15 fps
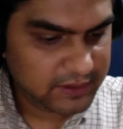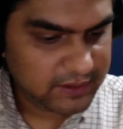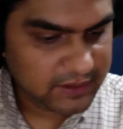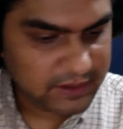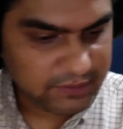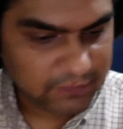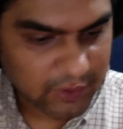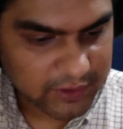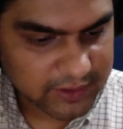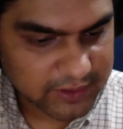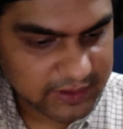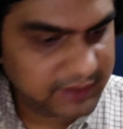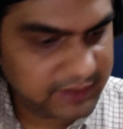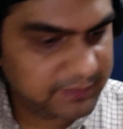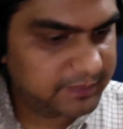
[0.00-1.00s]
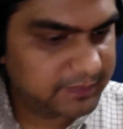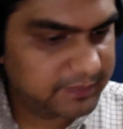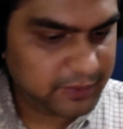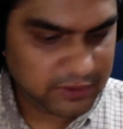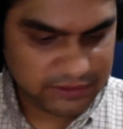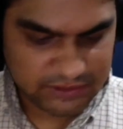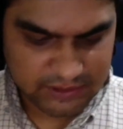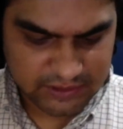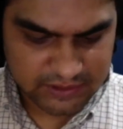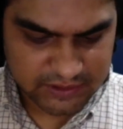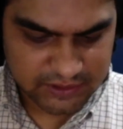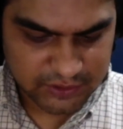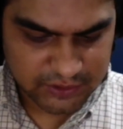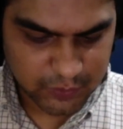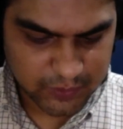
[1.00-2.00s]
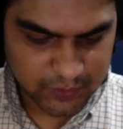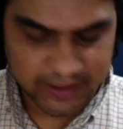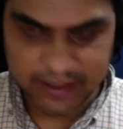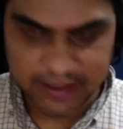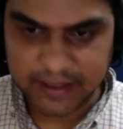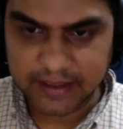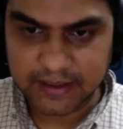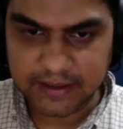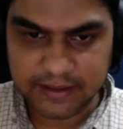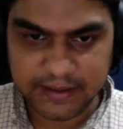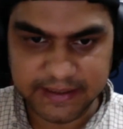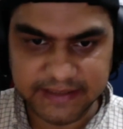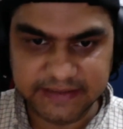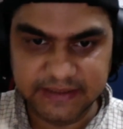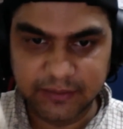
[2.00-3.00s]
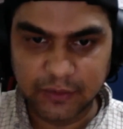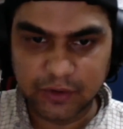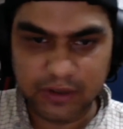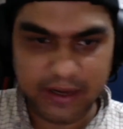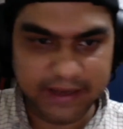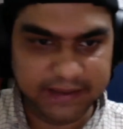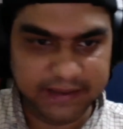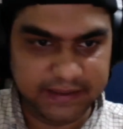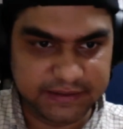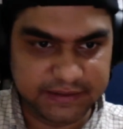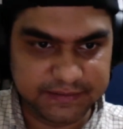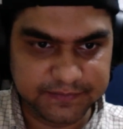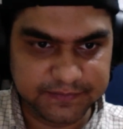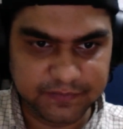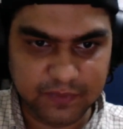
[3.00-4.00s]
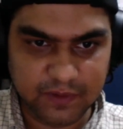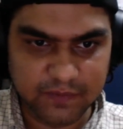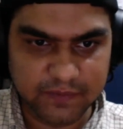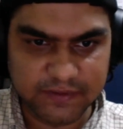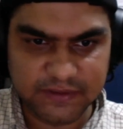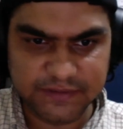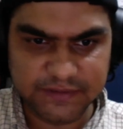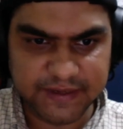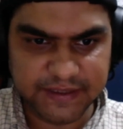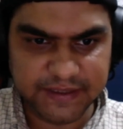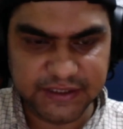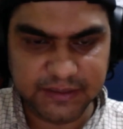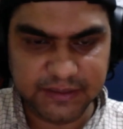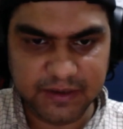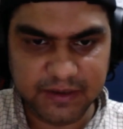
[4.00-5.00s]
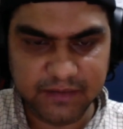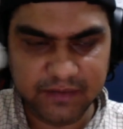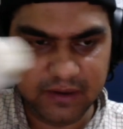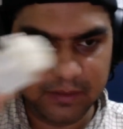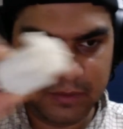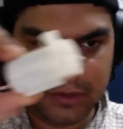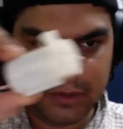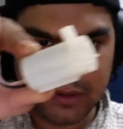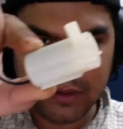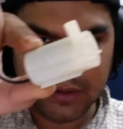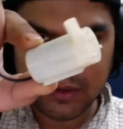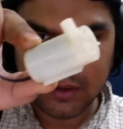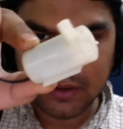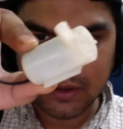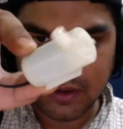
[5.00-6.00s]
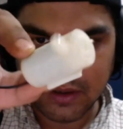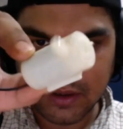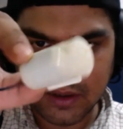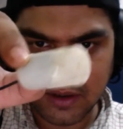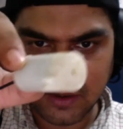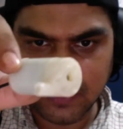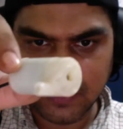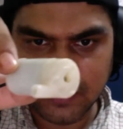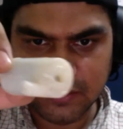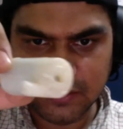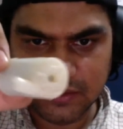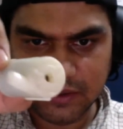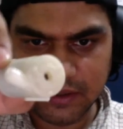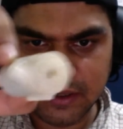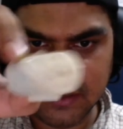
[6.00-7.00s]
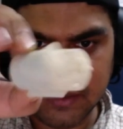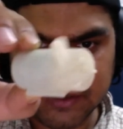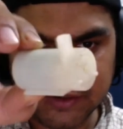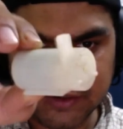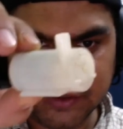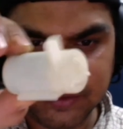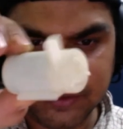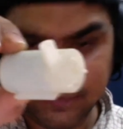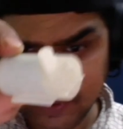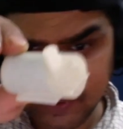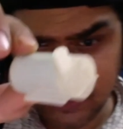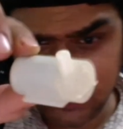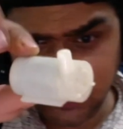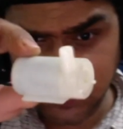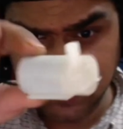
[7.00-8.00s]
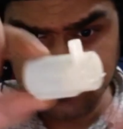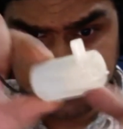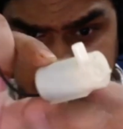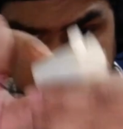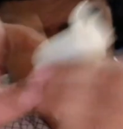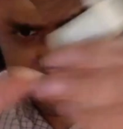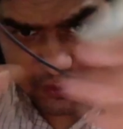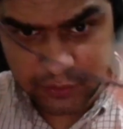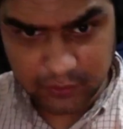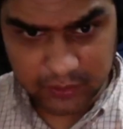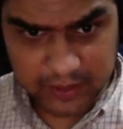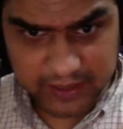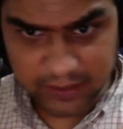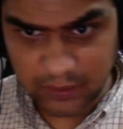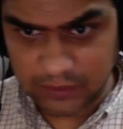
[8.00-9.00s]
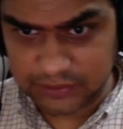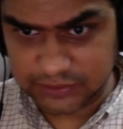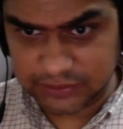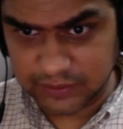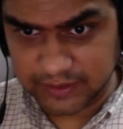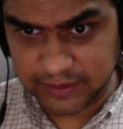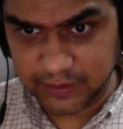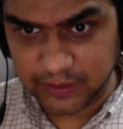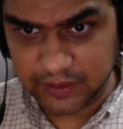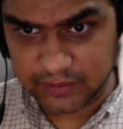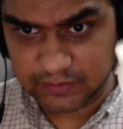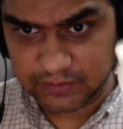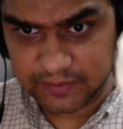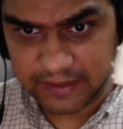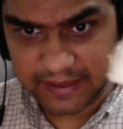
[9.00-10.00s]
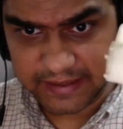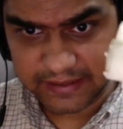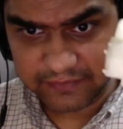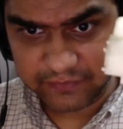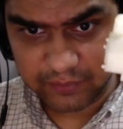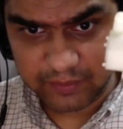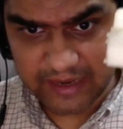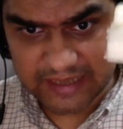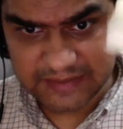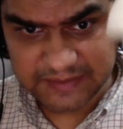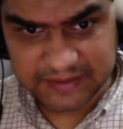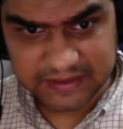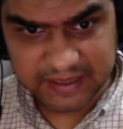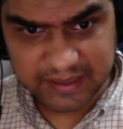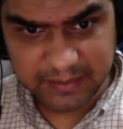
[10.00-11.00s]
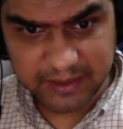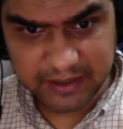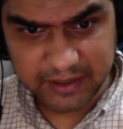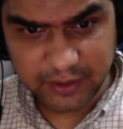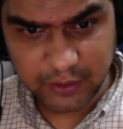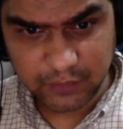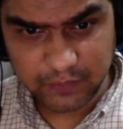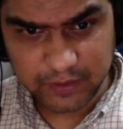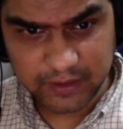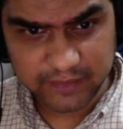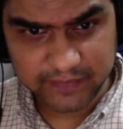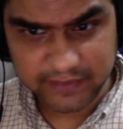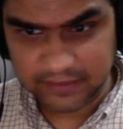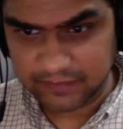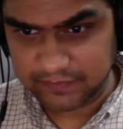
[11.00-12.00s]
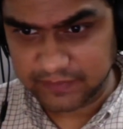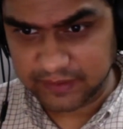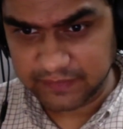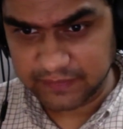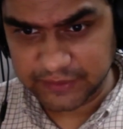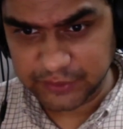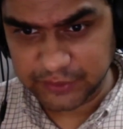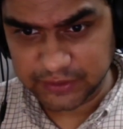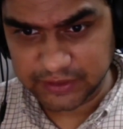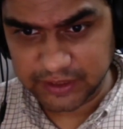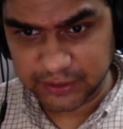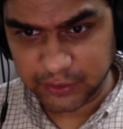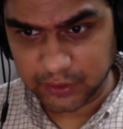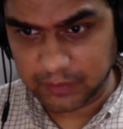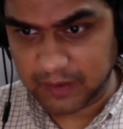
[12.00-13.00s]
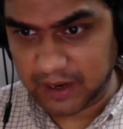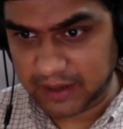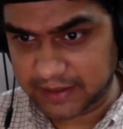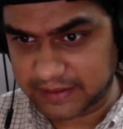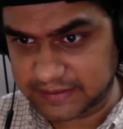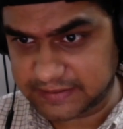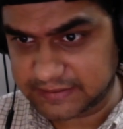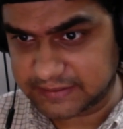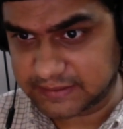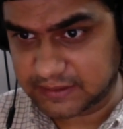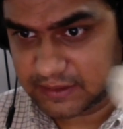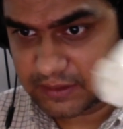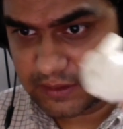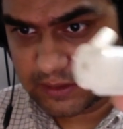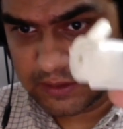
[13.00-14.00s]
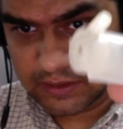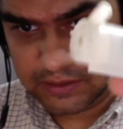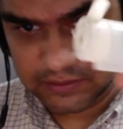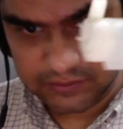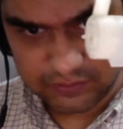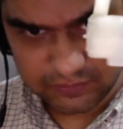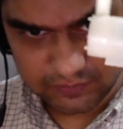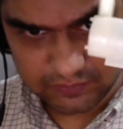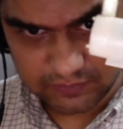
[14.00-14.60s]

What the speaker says: watering project, you would need a DC motor like this, which is very cheaply available, around $100 or somewhere. You can find it online also, and you can get it from Lajpat Rai market or whatever, wherever your electronic market is. So